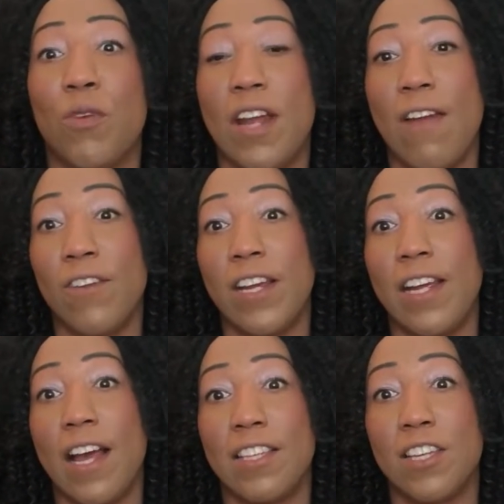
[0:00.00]
and what
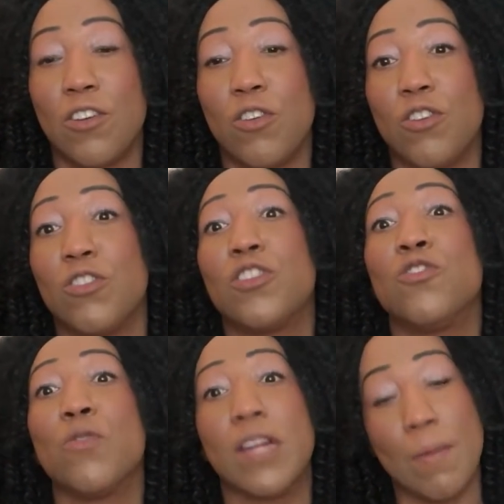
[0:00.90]
every single country is
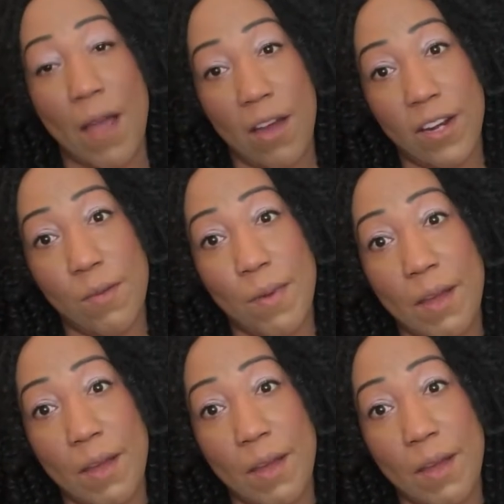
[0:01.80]
doing about it.